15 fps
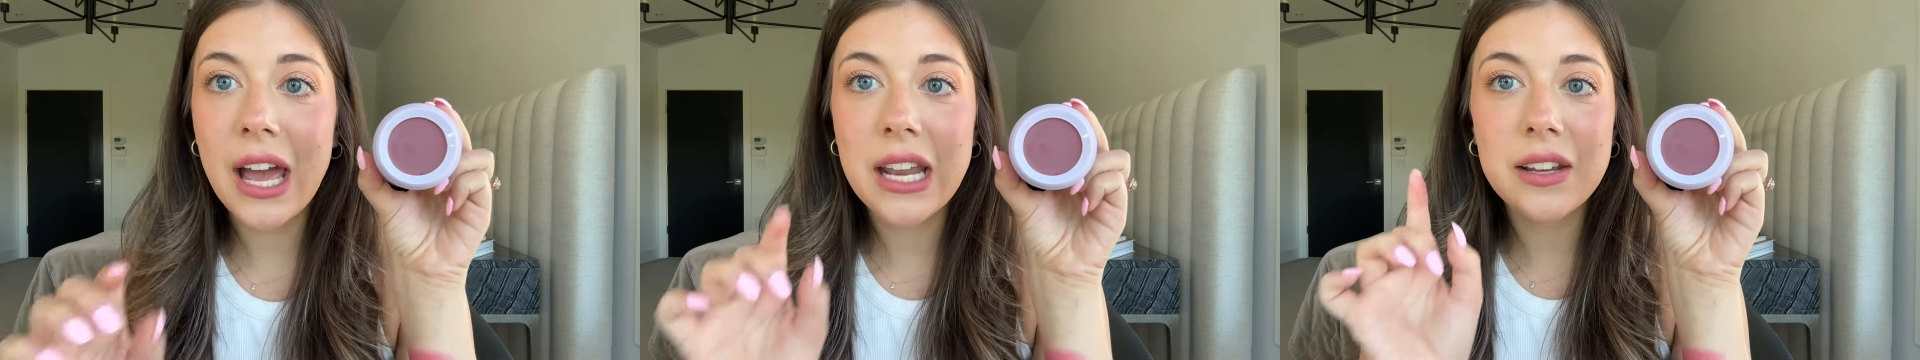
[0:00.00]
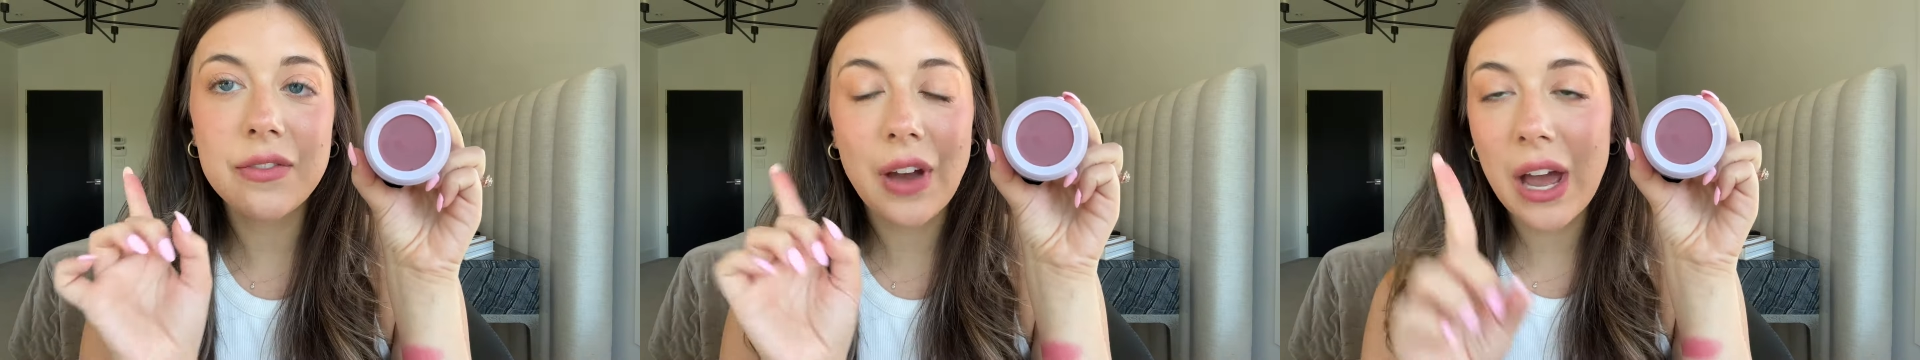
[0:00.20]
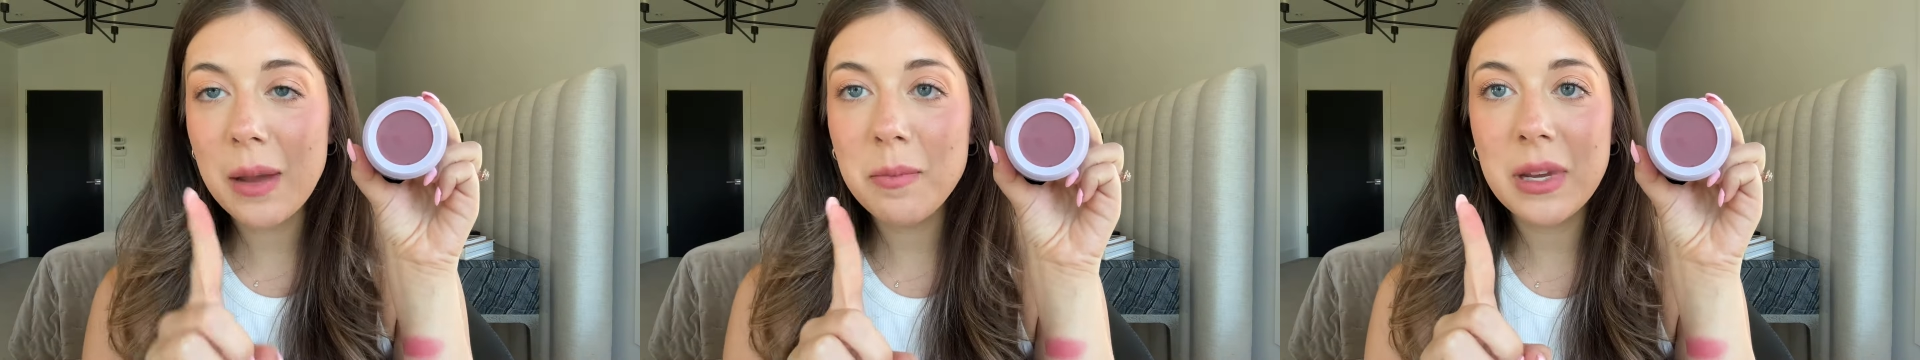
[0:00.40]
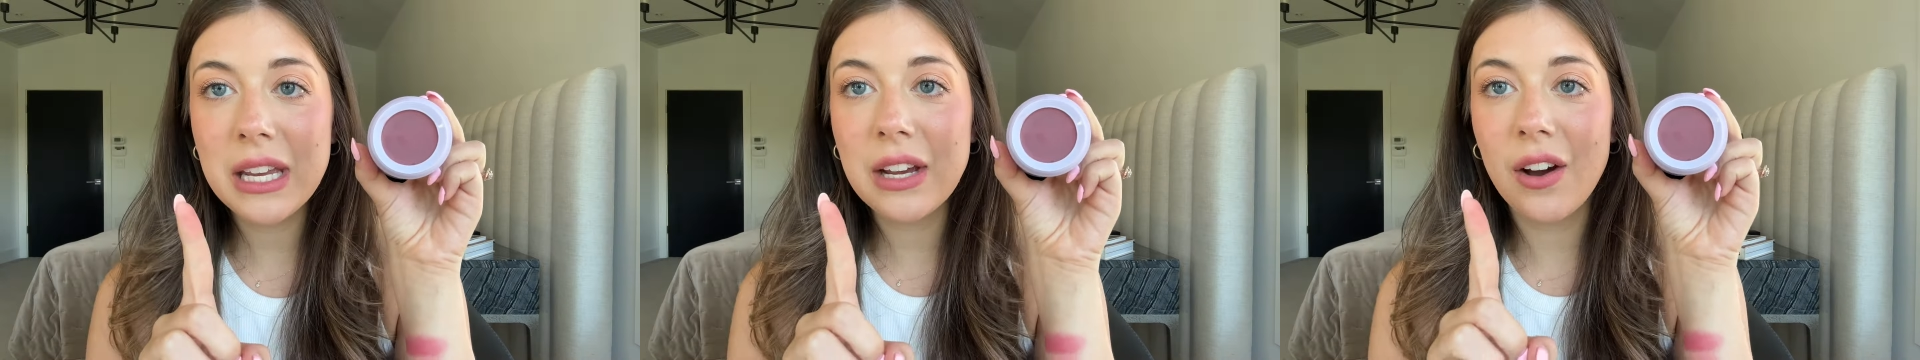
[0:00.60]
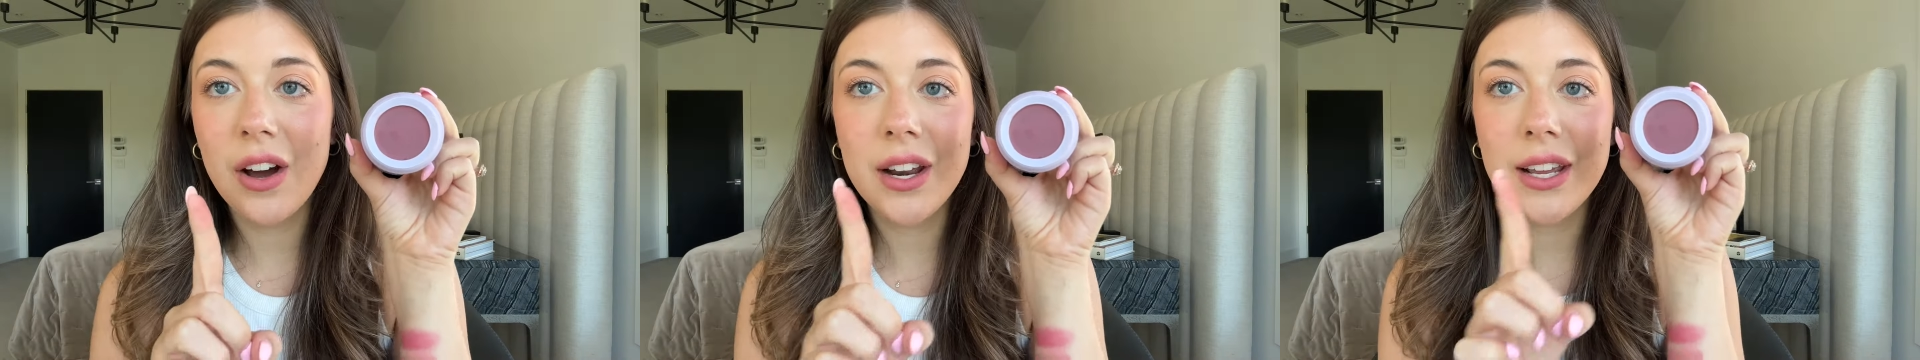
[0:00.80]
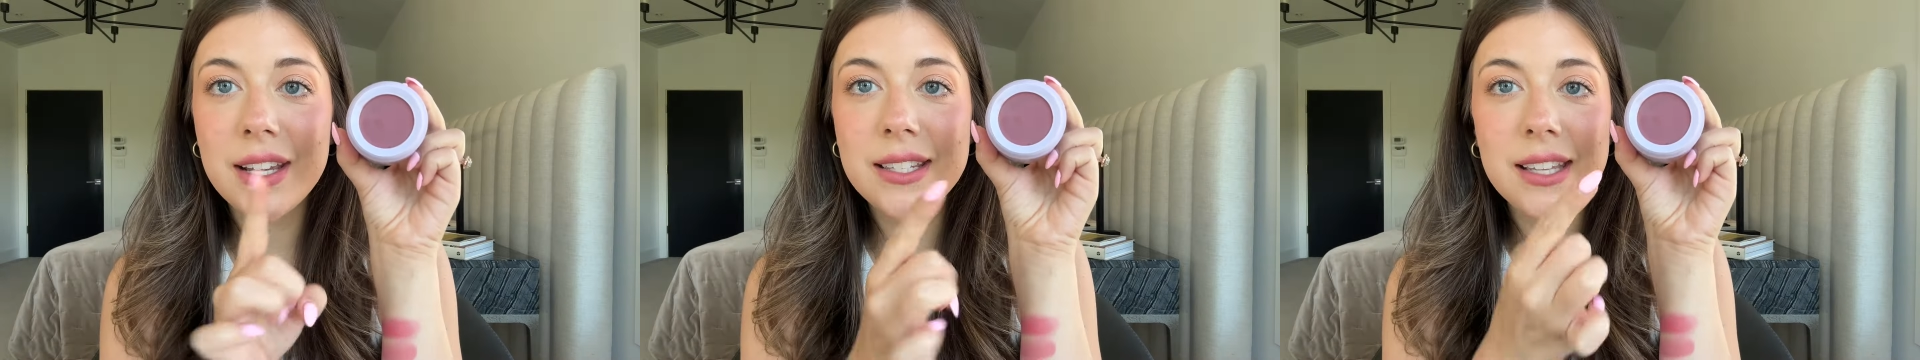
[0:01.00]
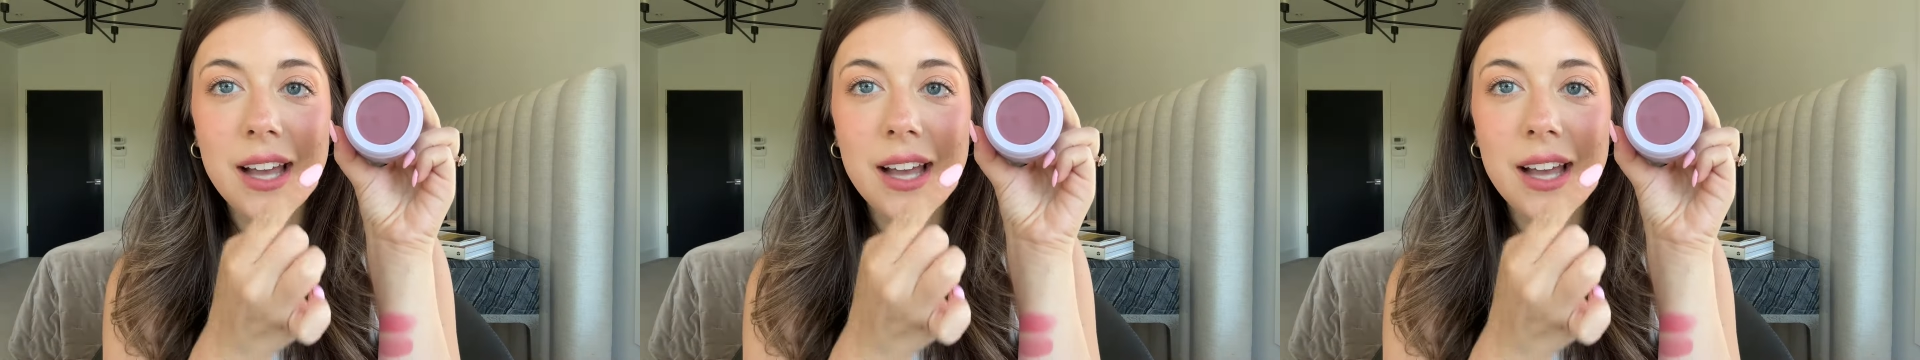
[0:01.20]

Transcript: and if I'm being honest,